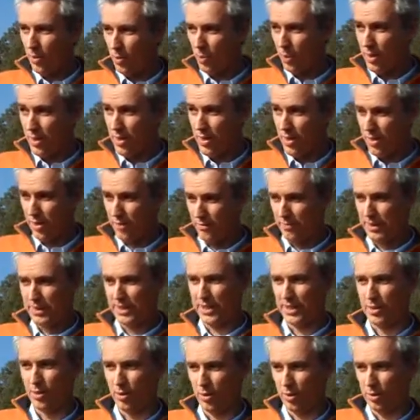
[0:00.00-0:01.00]
with a
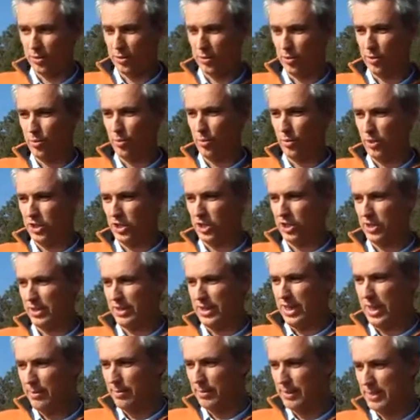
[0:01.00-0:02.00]
viticulture which is
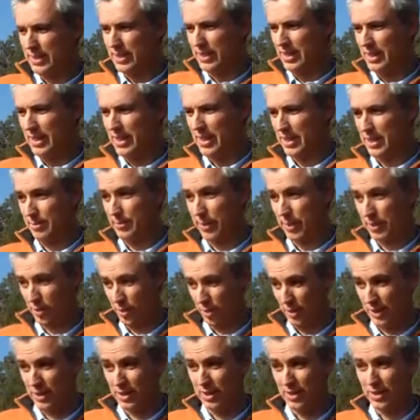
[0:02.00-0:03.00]
adapted,
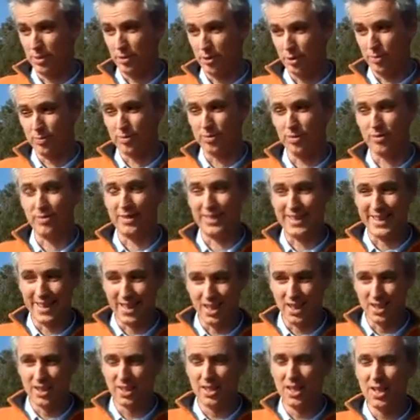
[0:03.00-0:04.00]
especially in terms of
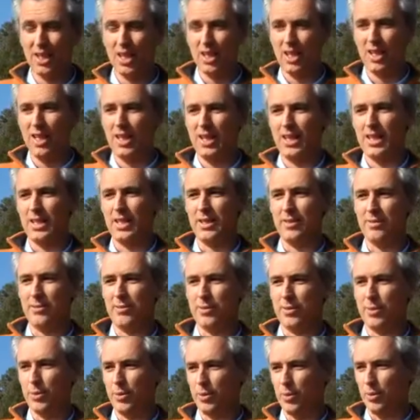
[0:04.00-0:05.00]
yield,
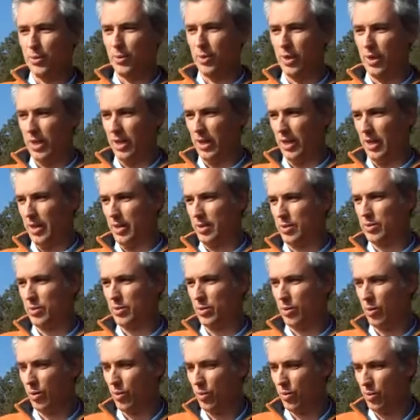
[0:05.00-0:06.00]
if you
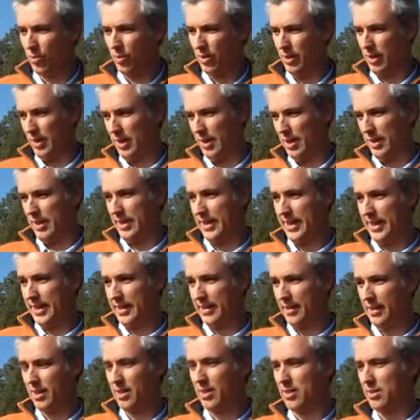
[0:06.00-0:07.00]
grow
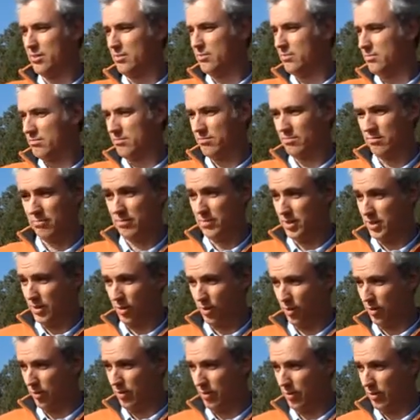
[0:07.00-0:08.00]
here
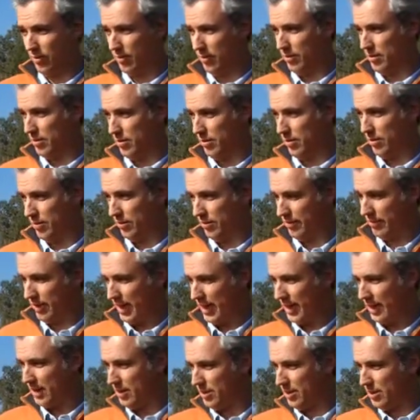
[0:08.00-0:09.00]
your
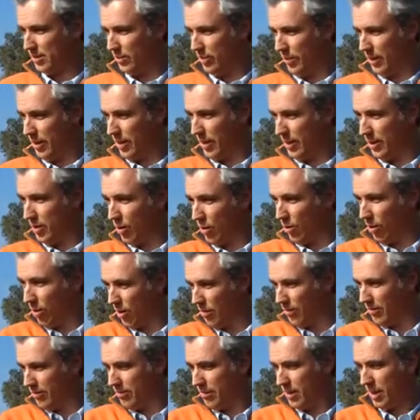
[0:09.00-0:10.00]
vine with the goal
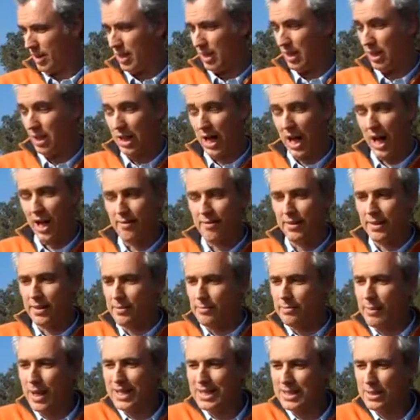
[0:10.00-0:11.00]
of
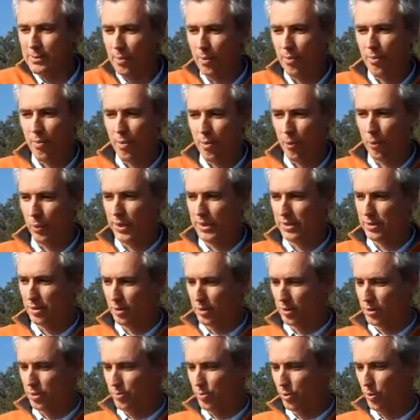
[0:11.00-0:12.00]
having maximum 3
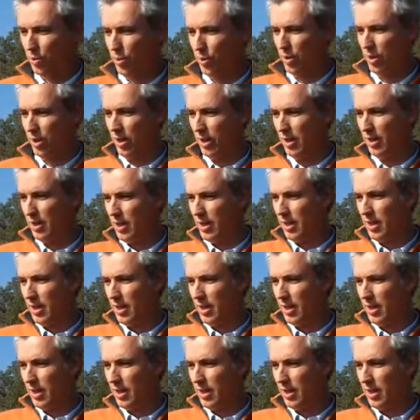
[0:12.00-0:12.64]
tons per